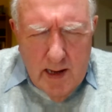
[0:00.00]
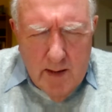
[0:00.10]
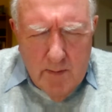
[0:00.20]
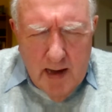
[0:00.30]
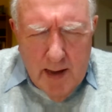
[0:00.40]

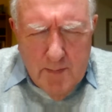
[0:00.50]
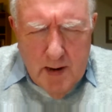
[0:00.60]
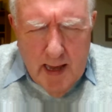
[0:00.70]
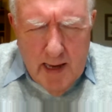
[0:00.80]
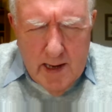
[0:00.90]
in my
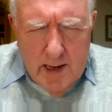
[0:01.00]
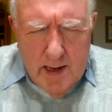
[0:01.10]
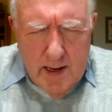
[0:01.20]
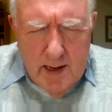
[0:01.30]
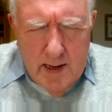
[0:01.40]
place,
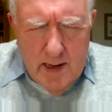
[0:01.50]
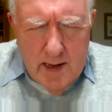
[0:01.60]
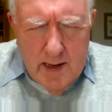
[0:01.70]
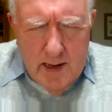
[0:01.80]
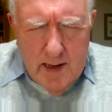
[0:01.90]

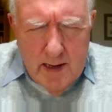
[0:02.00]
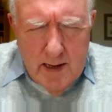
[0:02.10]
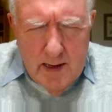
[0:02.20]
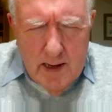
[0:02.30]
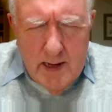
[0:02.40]

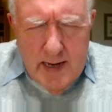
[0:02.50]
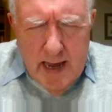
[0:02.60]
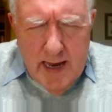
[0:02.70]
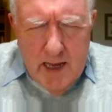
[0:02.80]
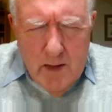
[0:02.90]

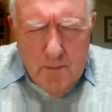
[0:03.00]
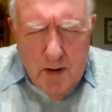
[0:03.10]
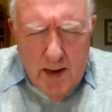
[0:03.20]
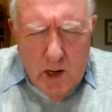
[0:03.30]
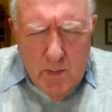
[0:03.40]
taking the
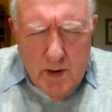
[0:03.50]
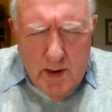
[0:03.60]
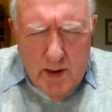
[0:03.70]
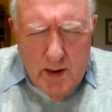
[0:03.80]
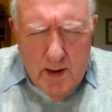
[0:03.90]
punishment